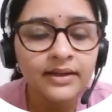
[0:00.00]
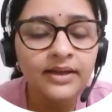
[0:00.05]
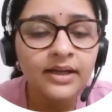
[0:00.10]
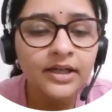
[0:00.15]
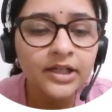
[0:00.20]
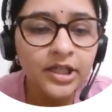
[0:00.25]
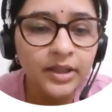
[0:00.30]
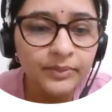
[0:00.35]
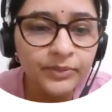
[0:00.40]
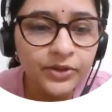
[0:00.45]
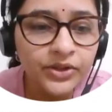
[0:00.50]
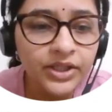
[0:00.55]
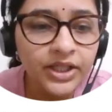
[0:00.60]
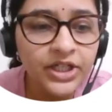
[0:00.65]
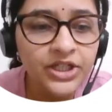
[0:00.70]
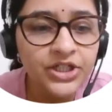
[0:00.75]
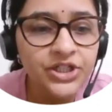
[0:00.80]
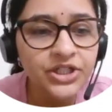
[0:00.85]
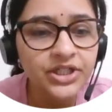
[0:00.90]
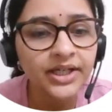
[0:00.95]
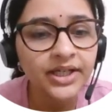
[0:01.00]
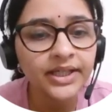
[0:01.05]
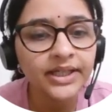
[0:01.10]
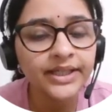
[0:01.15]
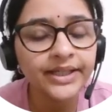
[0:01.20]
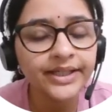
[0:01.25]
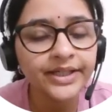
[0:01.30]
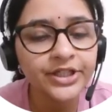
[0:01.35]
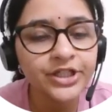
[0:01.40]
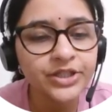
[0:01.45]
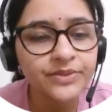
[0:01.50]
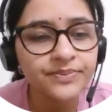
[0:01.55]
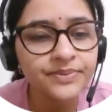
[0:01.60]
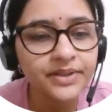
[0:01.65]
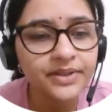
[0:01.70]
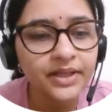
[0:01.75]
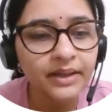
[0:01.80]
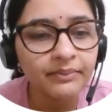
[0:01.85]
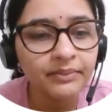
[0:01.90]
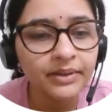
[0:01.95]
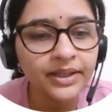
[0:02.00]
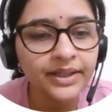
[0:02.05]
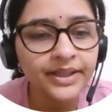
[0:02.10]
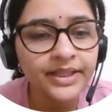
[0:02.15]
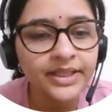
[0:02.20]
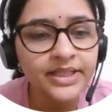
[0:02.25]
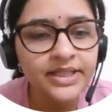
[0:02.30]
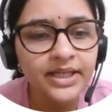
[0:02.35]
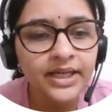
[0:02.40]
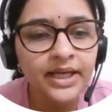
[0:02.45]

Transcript: communication and leadership abilities,